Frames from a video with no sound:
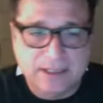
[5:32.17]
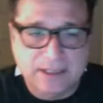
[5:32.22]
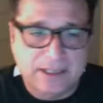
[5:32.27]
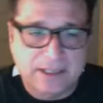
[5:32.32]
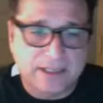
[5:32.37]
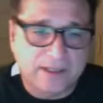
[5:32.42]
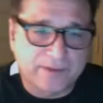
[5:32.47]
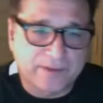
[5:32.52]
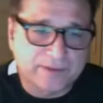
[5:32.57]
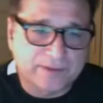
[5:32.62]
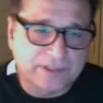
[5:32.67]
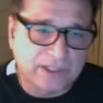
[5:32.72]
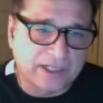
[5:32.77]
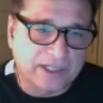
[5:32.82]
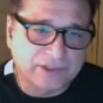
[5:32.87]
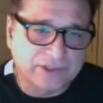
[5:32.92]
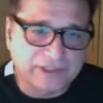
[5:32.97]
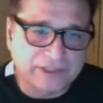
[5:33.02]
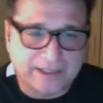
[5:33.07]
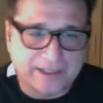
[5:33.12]
There's a lot of
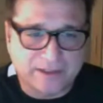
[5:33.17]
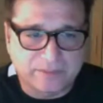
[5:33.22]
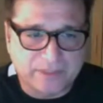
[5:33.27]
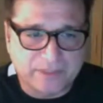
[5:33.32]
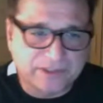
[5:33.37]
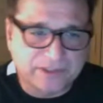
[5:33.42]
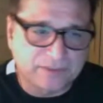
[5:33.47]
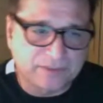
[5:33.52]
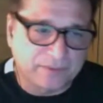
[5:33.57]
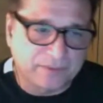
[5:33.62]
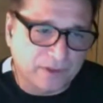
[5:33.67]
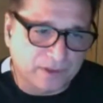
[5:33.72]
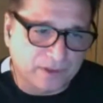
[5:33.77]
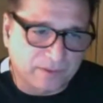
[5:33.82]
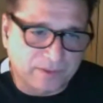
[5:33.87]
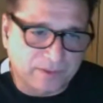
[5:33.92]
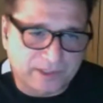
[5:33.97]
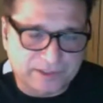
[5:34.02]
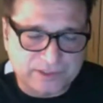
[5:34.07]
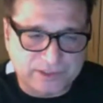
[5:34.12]
chatter amongst
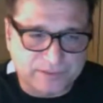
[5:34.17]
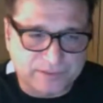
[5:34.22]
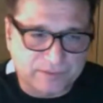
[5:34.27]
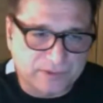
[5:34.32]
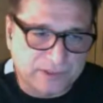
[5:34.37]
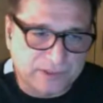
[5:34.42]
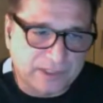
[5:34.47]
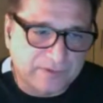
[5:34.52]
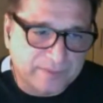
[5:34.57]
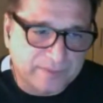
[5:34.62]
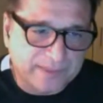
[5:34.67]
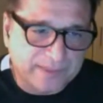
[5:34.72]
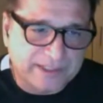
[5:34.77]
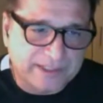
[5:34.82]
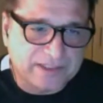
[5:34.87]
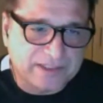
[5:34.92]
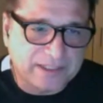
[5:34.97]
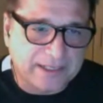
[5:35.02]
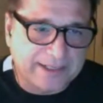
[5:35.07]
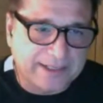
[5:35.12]
the government
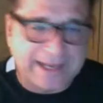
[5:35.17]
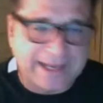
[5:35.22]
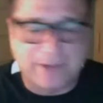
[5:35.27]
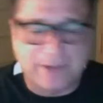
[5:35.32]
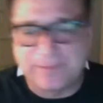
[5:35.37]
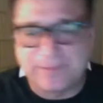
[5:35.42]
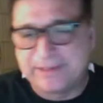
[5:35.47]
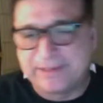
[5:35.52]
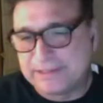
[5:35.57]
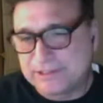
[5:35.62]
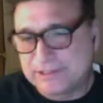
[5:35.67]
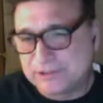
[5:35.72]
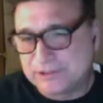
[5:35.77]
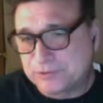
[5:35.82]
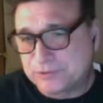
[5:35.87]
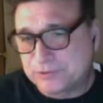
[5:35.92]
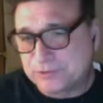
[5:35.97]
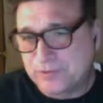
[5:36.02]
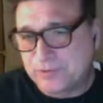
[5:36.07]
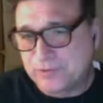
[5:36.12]
saying, hey, we need to
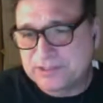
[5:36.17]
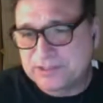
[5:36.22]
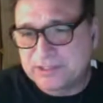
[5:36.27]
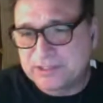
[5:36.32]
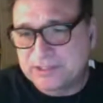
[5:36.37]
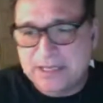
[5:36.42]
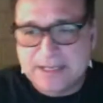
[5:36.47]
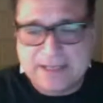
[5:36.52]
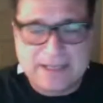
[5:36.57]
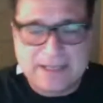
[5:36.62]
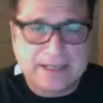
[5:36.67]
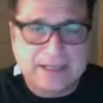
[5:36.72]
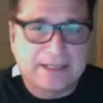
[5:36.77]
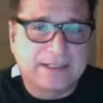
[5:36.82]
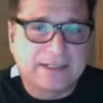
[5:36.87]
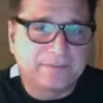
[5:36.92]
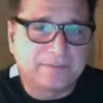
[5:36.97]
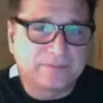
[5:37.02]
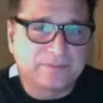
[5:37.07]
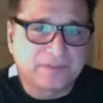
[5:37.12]
control this.
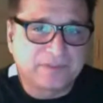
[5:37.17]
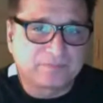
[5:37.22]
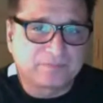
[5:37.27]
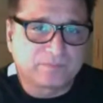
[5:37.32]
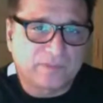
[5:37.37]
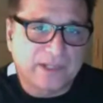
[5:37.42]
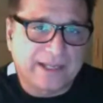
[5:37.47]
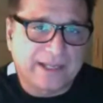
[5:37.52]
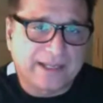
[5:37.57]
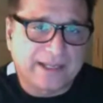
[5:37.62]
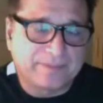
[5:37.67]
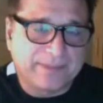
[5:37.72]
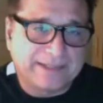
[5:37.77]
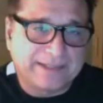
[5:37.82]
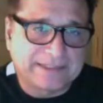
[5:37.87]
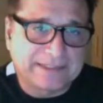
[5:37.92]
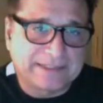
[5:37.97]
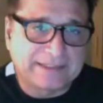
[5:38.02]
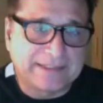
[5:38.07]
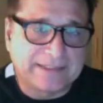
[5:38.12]
And
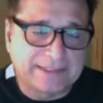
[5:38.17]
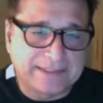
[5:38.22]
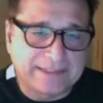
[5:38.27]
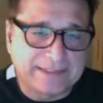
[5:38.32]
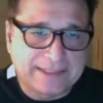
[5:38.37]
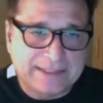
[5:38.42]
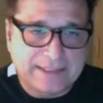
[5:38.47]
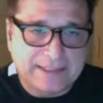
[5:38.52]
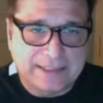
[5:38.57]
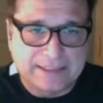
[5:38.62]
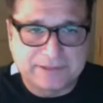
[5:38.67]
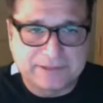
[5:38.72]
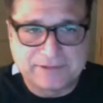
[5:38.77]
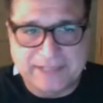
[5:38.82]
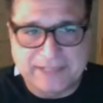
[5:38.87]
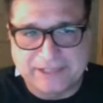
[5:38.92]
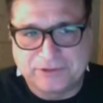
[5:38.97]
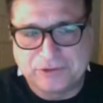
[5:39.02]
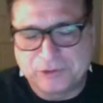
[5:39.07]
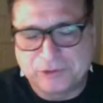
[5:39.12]
basically, net
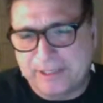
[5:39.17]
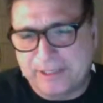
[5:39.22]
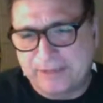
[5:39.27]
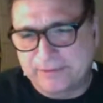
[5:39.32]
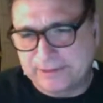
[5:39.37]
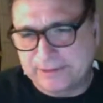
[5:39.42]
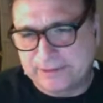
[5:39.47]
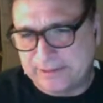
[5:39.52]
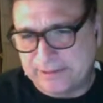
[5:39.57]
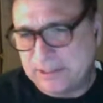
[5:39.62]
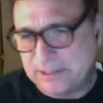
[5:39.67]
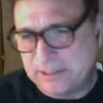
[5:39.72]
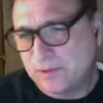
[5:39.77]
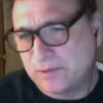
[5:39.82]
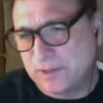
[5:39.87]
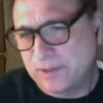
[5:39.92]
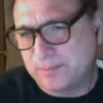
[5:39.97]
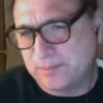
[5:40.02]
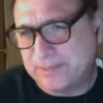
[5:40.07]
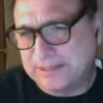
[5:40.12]
neutrality
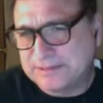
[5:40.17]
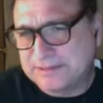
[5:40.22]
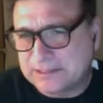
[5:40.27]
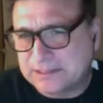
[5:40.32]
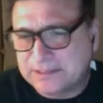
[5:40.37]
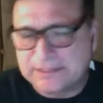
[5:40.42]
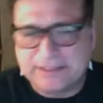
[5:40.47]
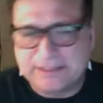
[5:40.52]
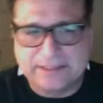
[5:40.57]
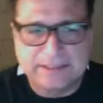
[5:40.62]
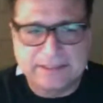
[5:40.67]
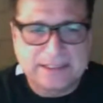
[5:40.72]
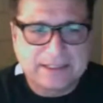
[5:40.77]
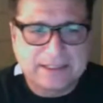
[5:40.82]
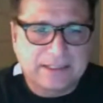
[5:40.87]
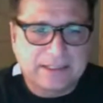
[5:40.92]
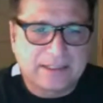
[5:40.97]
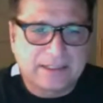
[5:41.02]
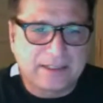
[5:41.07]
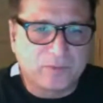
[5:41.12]

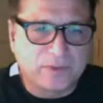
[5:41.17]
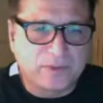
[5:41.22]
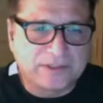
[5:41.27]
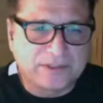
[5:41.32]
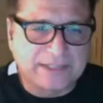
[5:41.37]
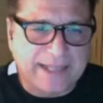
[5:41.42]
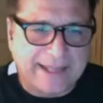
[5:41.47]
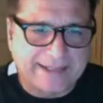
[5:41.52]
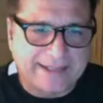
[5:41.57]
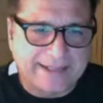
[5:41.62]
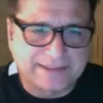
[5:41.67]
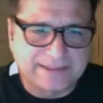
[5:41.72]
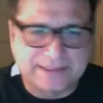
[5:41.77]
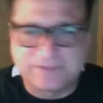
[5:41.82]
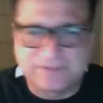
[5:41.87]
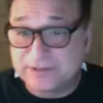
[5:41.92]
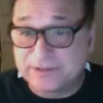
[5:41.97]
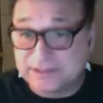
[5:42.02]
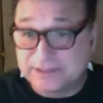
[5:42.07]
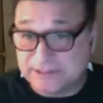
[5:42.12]
was at its
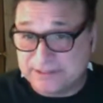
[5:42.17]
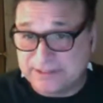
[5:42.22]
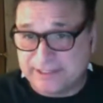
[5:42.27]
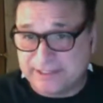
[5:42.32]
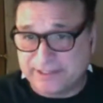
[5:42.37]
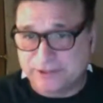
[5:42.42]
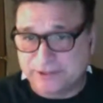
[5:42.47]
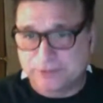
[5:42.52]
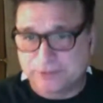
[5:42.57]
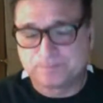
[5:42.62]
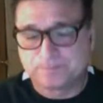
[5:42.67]
infancy stage.